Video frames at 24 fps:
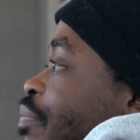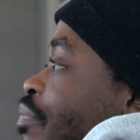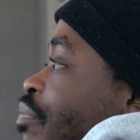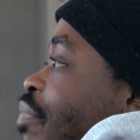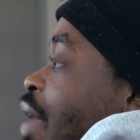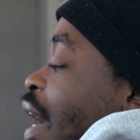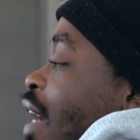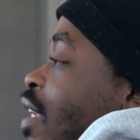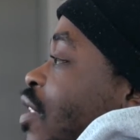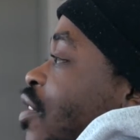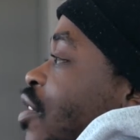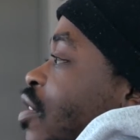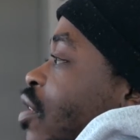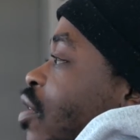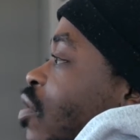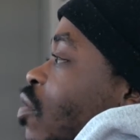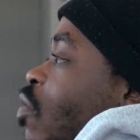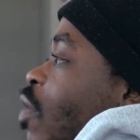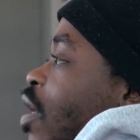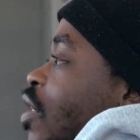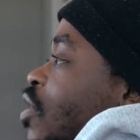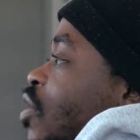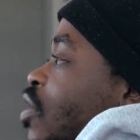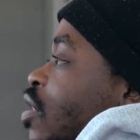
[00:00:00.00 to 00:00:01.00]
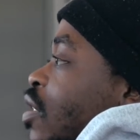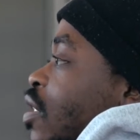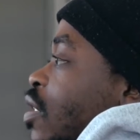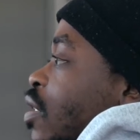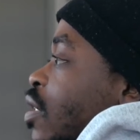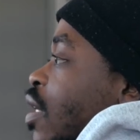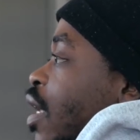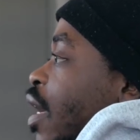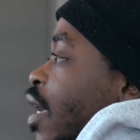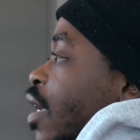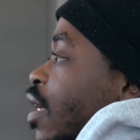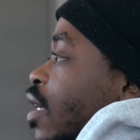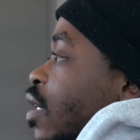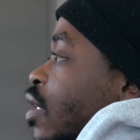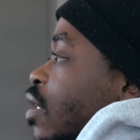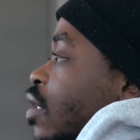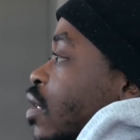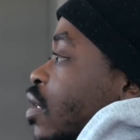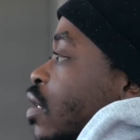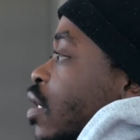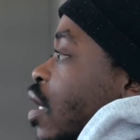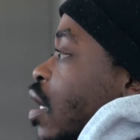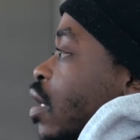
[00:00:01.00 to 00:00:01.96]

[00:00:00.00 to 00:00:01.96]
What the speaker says: back to your question, like,